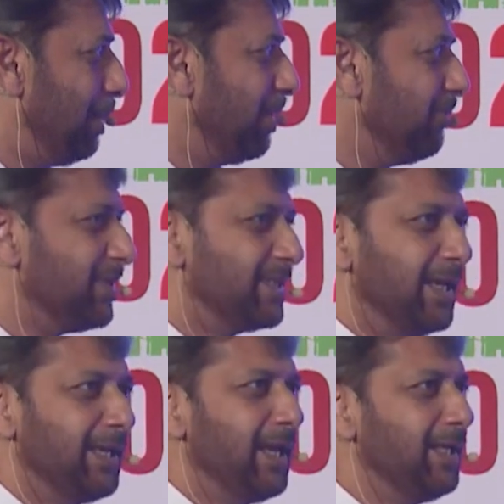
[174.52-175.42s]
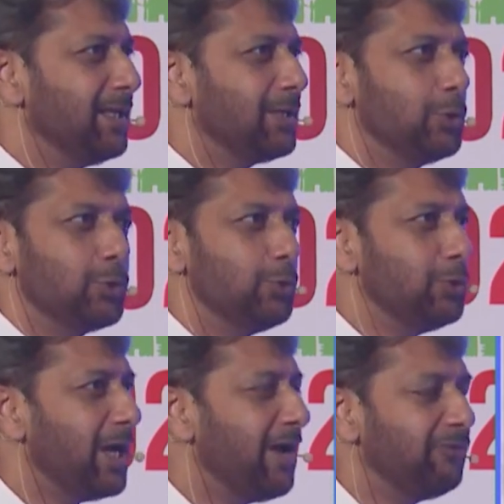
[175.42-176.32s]
people were thinking that you
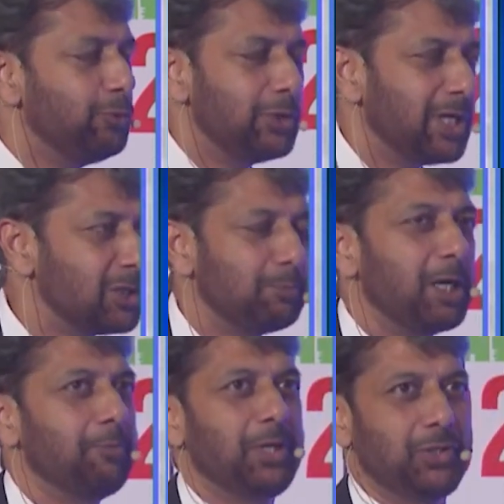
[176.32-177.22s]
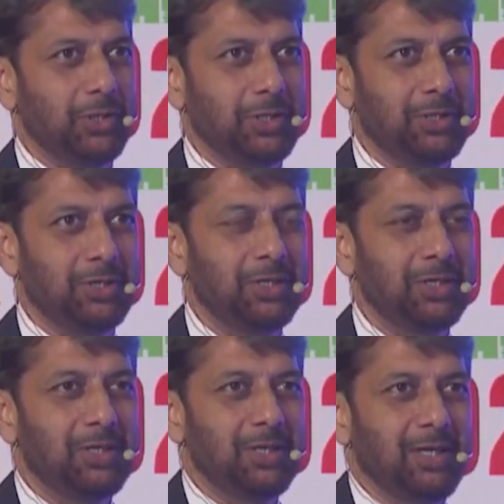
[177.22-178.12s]
don't have to touch blood pressure.
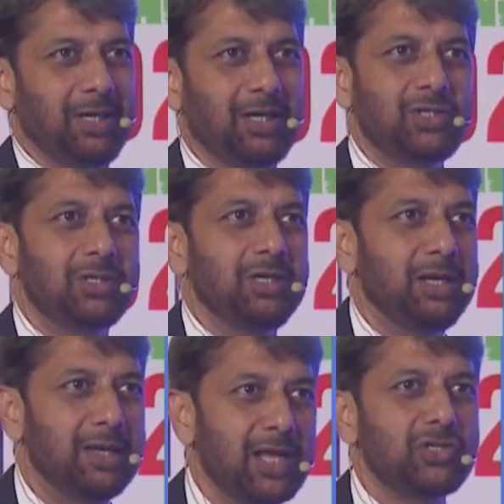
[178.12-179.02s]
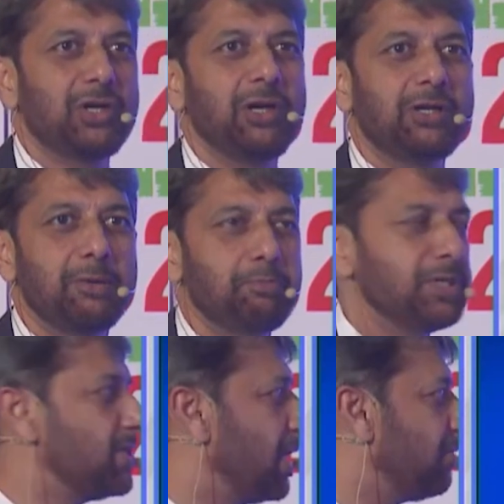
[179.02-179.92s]
It's natural
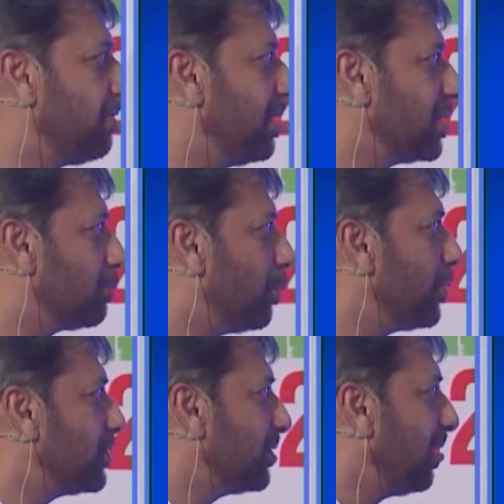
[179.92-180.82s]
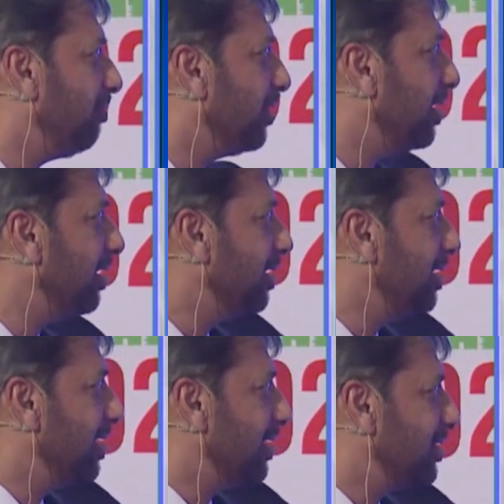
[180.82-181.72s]
compensatory response. Even
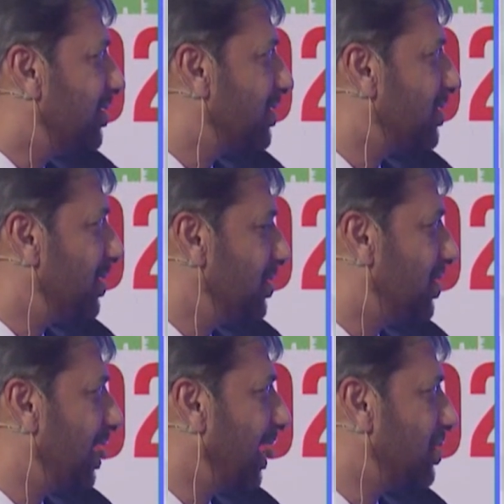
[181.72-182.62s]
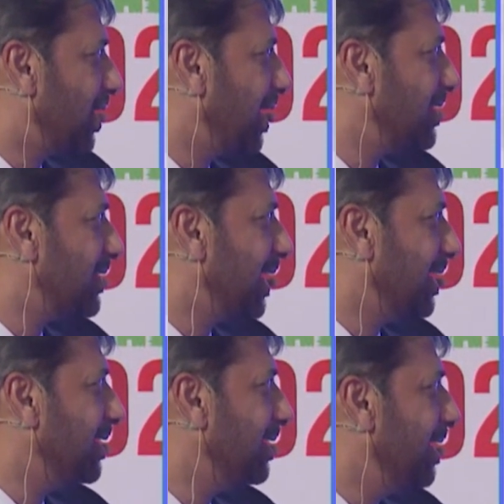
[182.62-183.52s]
this J.H. Hay
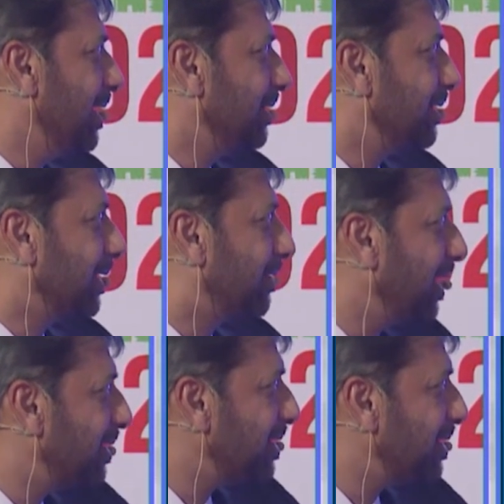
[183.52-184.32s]
said that the